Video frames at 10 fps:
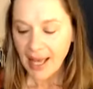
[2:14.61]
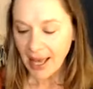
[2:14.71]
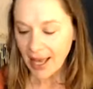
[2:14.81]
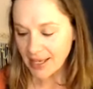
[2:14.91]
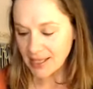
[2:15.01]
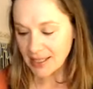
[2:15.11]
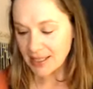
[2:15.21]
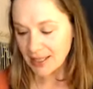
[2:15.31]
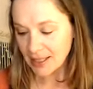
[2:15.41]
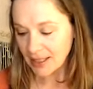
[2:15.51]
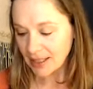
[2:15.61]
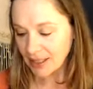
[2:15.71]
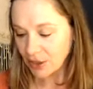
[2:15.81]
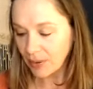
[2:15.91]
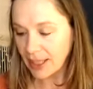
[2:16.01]
And
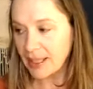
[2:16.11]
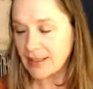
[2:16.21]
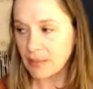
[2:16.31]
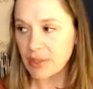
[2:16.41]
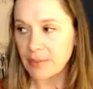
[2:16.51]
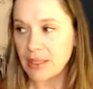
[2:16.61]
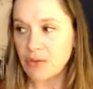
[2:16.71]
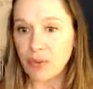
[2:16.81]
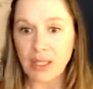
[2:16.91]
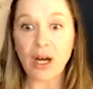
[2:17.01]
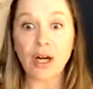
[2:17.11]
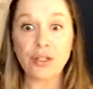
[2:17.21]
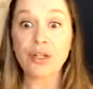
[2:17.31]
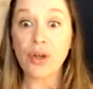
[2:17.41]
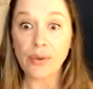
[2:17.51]
you know, again, sometimes it's really hard to
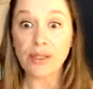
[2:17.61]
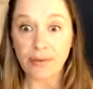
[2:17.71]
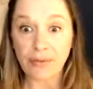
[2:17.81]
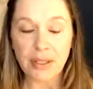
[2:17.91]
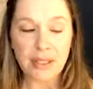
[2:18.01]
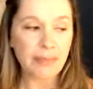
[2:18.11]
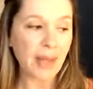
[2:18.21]
know the difference.